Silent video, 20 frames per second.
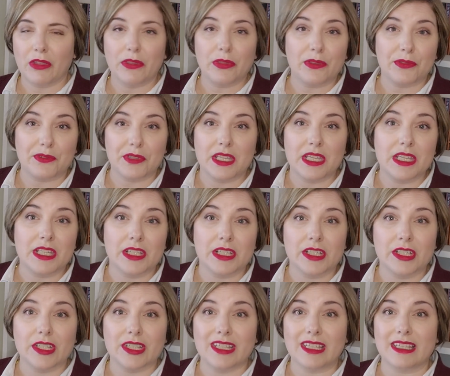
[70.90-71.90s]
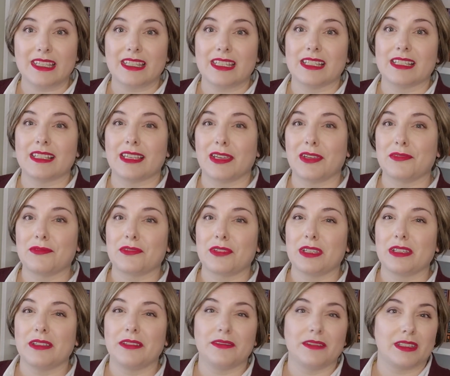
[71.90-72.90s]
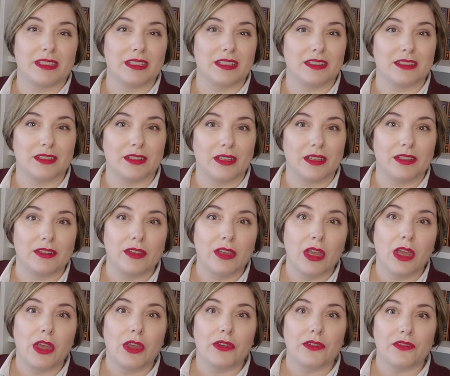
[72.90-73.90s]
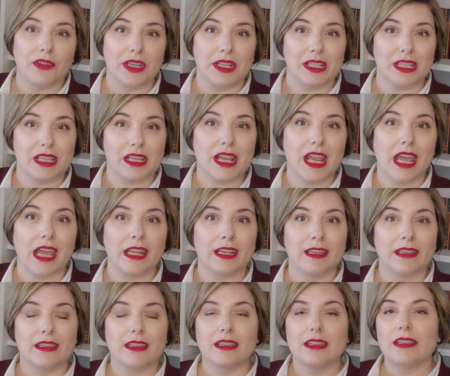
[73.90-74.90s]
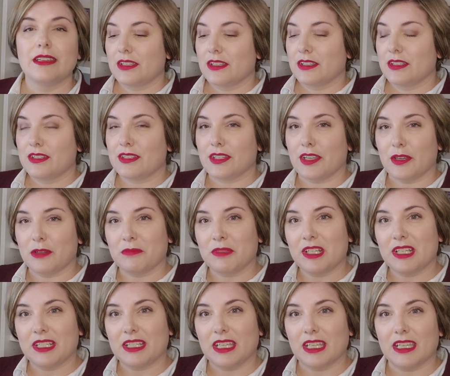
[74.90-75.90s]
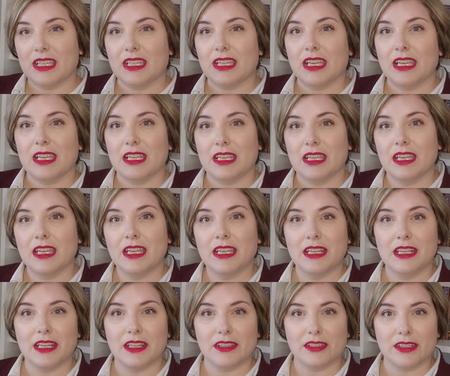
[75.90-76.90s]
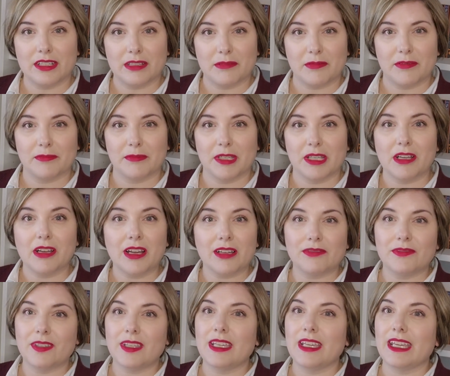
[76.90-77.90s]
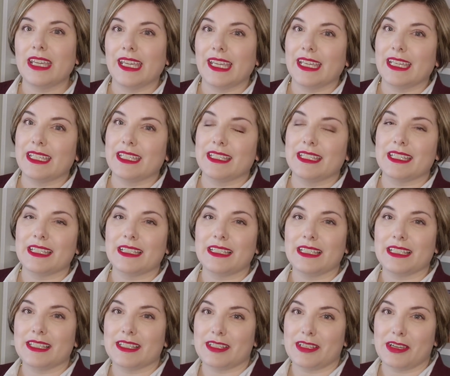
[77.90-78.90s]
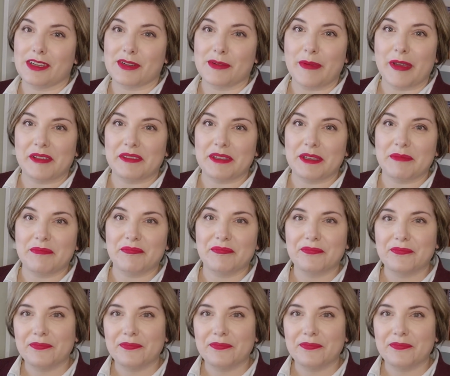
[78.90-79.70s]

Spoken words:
3 years since I really started reading again. So I'm going to take another sip of my coffee and let's talk about them.